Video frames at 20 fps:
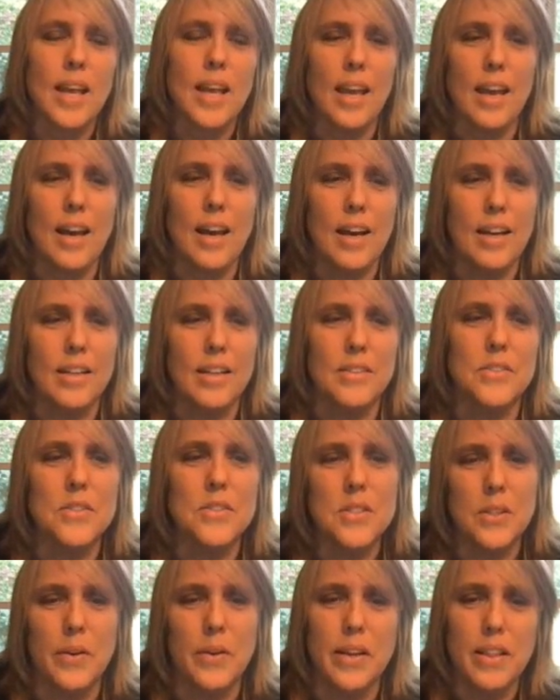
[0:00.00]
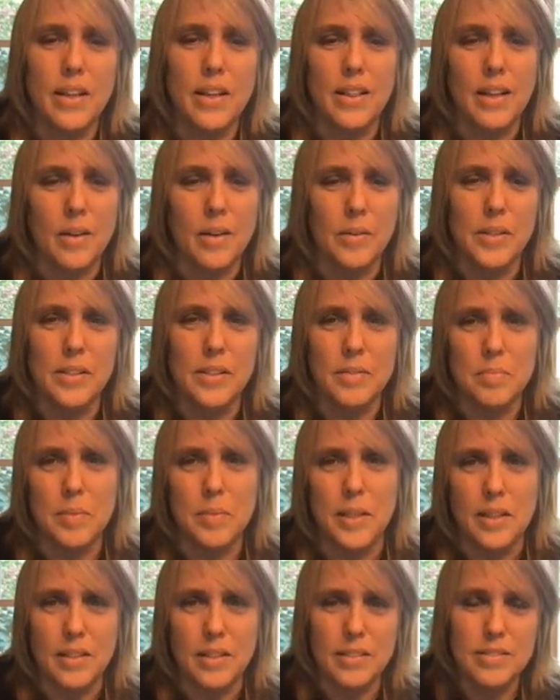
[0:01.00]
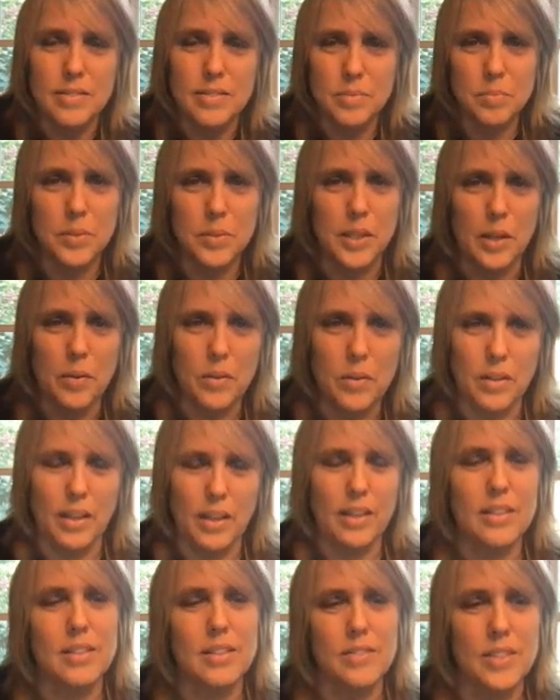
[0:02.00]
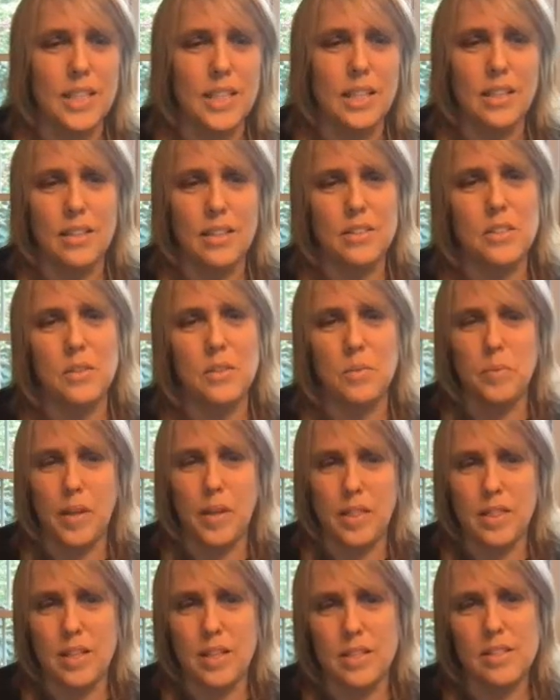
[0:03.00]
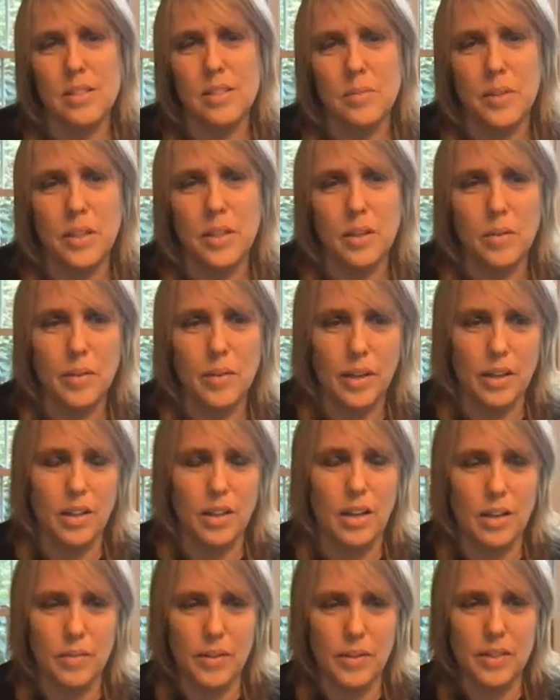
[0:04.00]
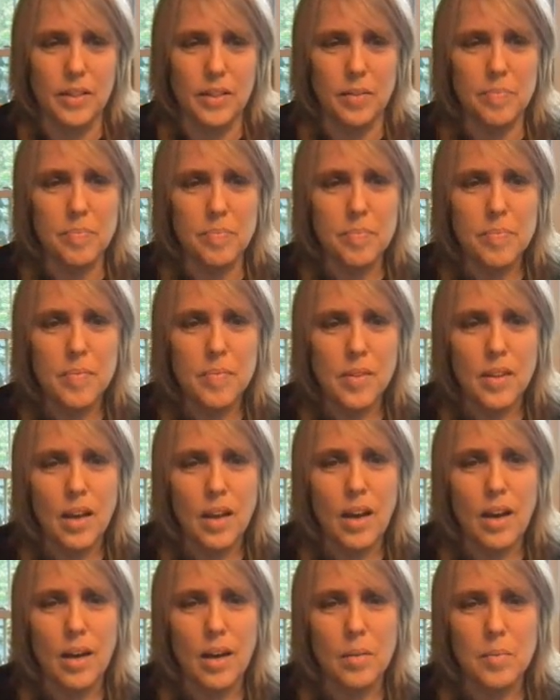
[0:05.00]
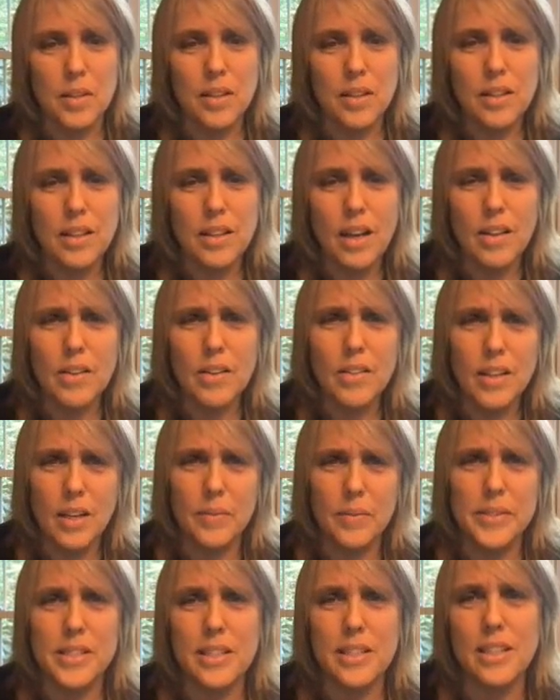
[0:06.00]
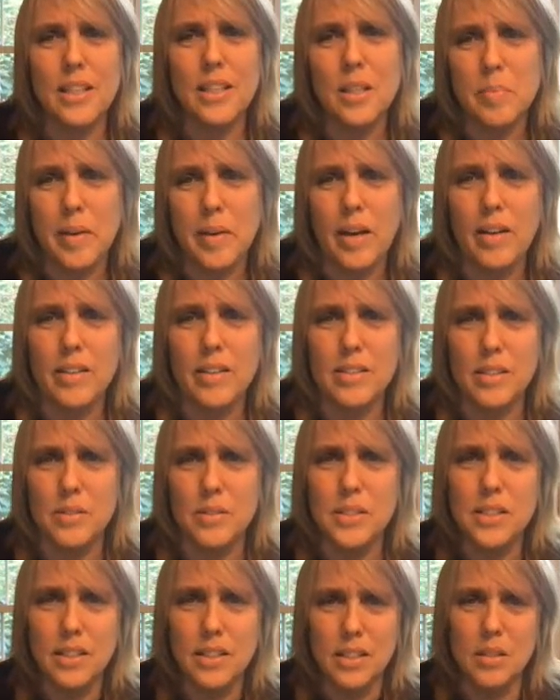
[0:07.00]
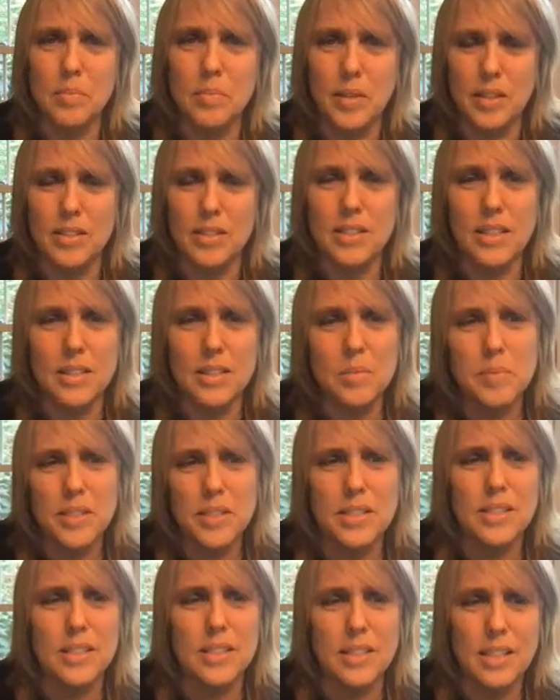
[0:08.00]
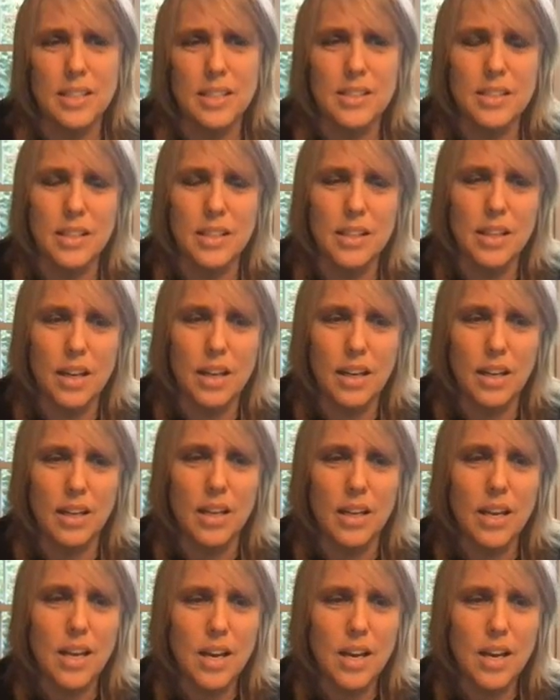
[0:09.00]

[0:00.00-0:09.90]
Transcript: And so I thought that would be a pretty cool activity to do with this. It would go right along with it. And then the other thing I was thinking about as I was thinking about assessments and things, I thought